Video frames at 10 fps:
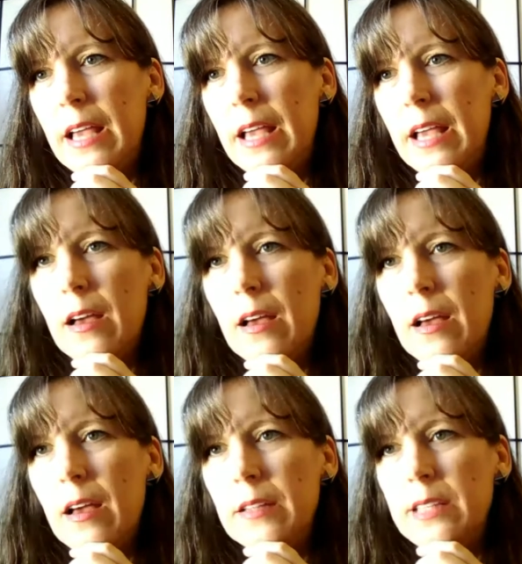
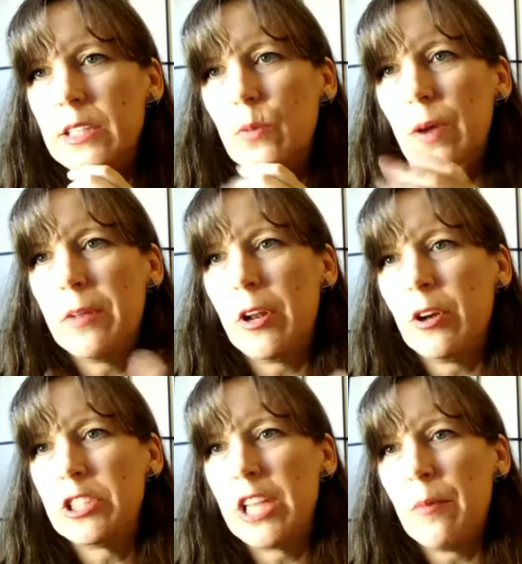it says
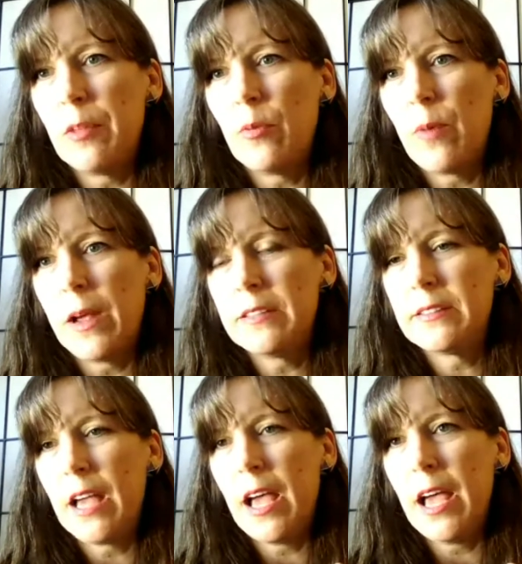Webinar Jam on the right
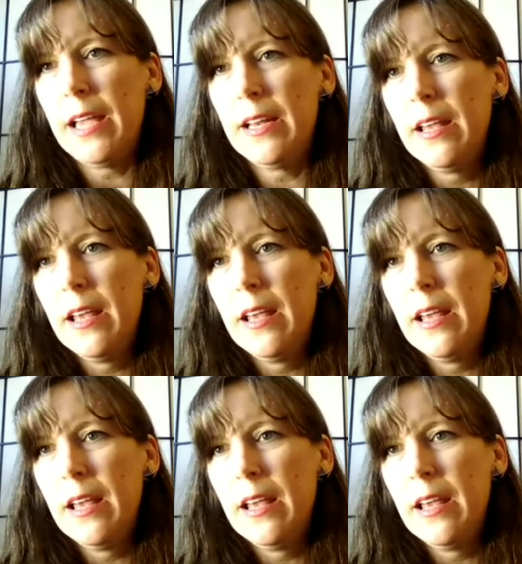side,